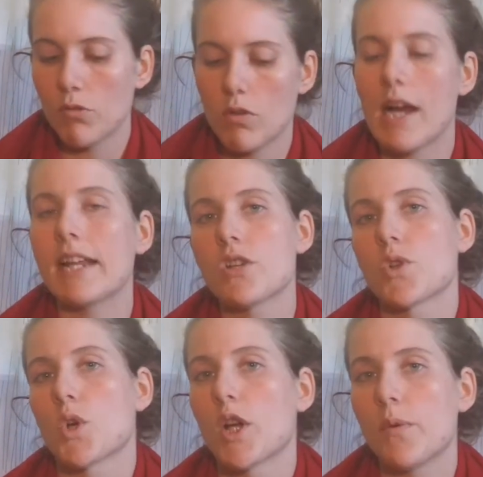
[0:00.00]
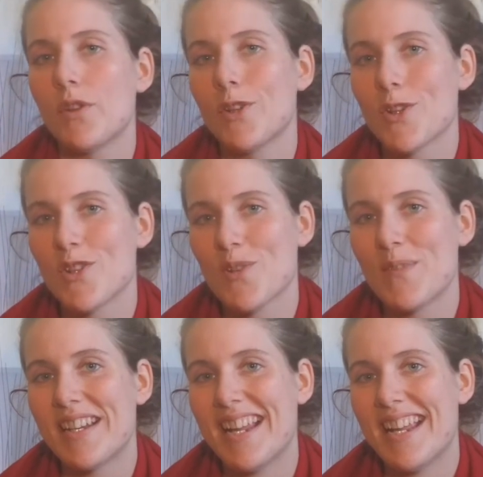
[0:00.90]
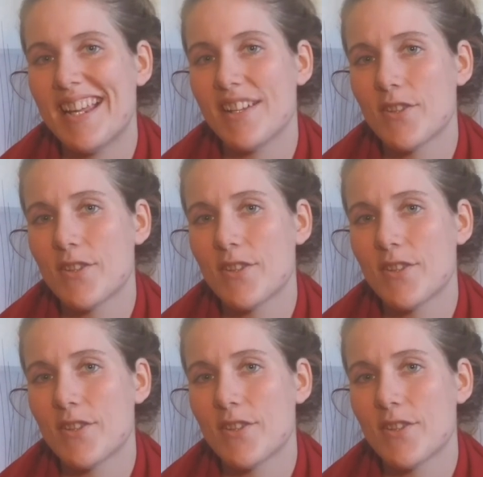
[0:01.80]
writing and drawing with your non-dominant hand.